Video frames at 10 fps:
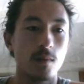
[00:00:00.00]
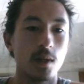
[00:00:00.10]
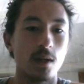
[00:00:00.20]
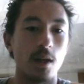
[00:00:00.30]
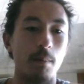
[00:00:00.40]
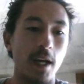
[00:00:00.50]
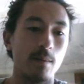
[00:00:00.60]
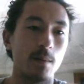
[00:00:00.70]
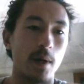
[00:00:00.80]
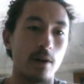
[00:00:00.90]
It may have
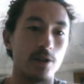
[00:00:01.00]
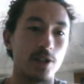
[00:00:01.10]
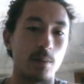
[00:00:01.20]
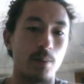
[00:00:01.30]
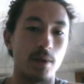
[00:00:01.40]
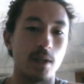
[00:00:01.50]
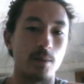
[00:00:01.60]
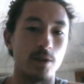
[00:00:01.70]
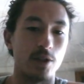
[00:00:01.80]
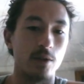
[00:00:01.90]
been better just to put them
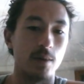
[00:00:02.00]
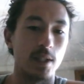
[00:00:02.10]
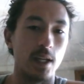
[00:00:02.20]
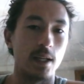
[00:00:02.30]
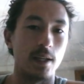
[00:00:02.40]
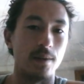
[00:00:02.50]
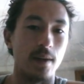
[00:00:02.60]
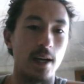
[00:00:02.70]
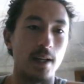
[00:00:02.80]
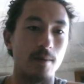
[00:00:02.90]
to 2 with it, and
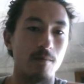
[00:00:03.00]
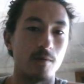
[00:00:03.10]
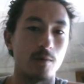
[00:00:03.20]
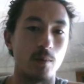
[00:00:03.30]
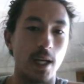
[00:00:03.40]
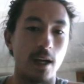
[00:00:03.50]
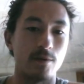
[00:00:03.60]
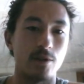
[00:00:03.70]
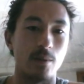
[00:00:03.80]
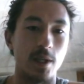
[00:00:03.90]
then we have
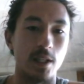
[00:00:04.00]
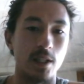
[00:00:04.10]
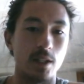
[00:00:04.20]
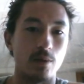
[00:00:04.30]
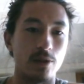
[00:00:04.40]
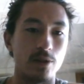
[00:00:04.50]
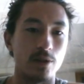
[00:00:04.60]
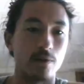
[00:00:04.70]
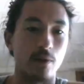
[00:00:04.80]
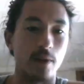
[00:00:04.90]
too many
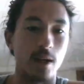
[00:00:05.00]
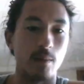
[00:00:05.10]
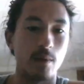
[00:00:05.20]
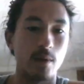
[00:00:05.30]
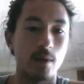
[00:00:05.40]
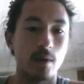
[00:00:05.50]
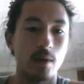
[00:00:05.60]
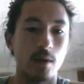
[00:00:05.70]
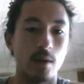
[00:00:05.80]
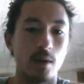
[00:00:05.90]
creatures for them.
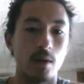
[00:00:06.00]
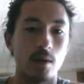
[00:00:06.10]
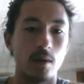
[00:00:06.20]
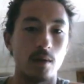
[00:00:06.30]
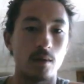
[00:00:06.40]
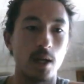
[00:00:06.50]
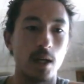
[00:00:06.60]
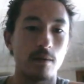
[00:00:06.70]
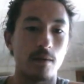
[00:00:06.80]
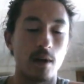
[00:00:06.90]

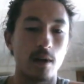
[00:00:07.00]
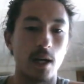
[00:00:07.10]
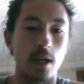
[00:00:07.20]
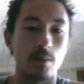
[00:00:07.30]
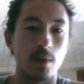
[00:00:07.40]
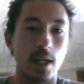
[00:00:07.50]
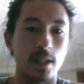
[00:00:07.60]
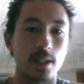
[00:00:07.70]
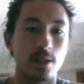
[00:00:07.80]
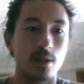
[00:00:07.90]
Okay, Fire Cannon
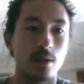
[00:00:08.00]
Blast.